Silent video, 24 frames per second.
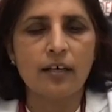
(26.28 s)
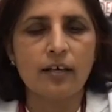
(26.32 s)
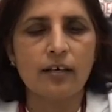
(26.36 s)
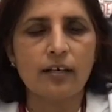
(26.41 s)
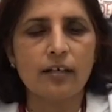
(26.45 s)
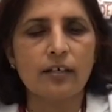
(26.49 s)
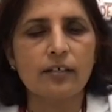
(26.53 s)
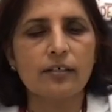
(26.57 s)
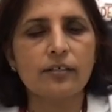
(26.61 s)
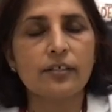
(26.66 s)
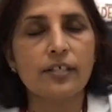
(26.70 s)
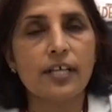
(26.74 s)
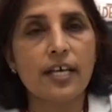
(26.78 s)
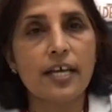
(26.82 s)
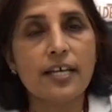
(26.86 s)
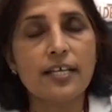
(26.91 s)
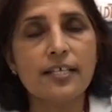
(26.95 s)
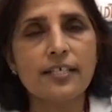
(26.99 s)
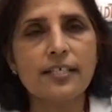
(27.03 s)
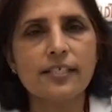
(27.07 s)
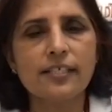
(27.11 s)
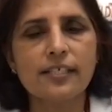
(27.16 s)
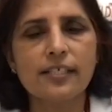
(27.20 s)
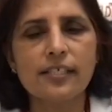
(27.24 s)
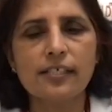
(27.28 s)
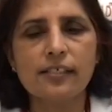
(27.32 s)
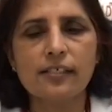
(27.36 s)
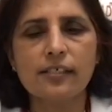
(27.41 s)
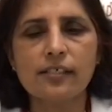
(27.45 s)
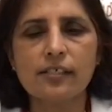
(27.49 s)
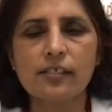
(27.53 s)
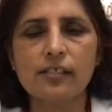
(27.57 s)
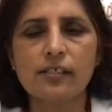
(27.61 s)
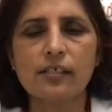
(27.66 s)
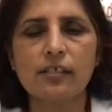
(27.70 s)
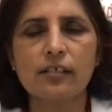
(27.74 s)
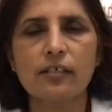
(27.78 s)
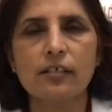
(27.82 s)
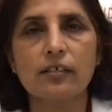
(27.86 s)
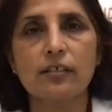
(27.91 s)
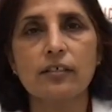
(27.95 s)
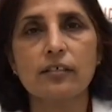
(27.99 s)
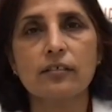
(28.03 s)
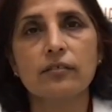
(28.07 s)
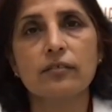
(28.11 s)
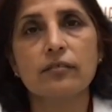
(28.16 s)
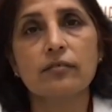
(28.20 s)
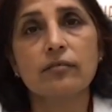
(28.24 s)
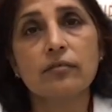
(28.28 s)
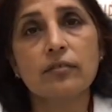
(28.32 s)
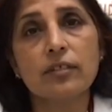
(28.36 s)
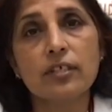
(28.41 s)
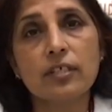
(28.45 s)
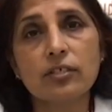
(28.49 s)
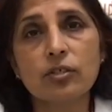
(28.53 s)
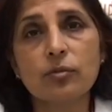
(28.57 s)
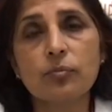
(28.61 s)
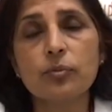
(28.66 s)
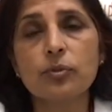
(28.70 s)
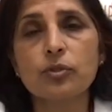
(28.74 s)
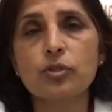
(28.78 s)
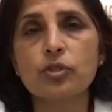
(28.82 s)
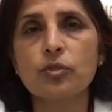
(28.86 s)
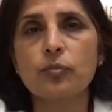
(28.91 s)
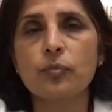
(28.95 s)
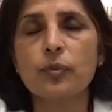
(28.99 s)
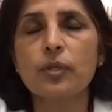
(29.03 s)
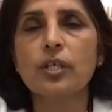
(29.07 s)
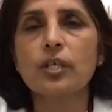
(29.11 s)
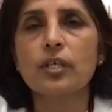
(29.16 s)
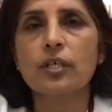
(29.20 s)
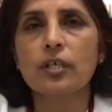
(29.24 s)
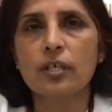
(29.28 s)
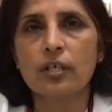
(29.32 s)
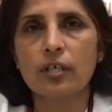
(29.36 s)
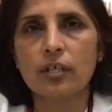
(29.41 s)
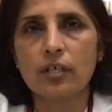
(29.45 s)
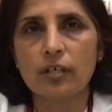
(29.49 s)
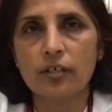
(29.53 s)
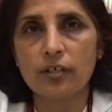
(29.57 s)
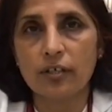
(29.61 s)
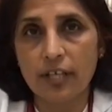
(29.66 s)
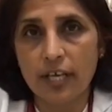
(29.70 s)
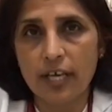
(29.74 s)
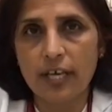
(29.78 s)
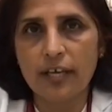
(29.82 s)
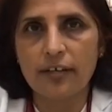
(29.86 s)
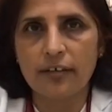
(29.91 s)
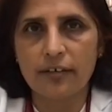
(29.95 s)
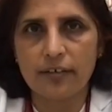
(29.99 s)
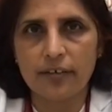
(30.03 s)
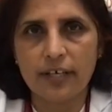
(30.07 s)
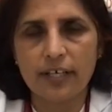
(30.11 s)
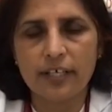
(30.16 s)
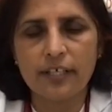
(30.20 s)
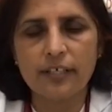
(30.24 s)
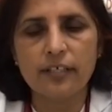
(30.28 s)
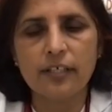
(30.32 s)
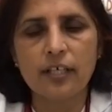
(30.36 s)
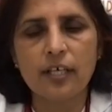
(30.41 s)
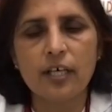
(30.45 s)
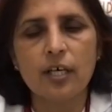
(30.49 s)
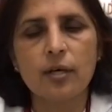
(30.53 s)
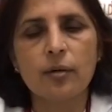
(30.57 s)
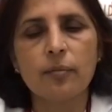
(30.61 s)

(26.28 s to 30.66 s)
Rare diseases, they're supposed to be rare, right?